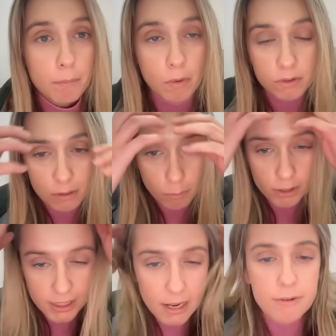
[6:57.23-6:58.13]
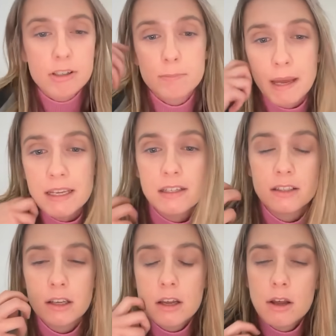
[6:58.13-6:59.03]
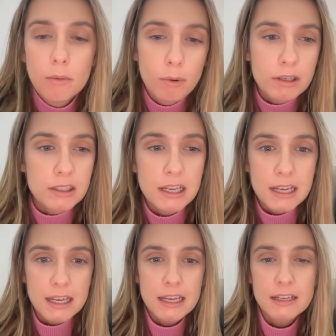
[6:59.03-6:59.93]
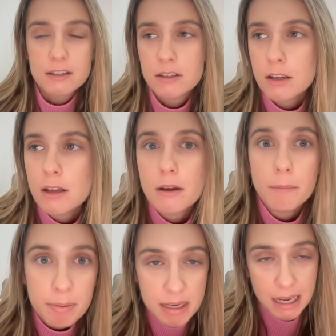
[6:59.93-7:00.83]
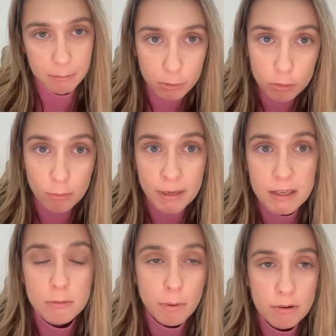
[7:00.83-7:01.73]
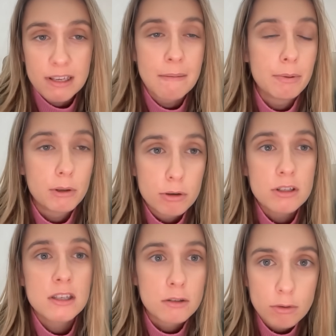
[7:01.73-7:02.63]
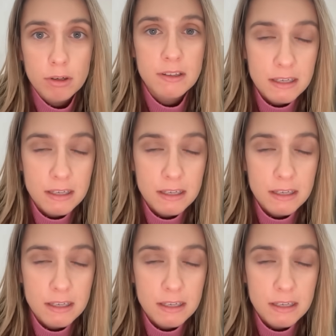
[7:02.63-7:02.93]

One year it's pace, one year it's being able to dominate your box. And because there's not a team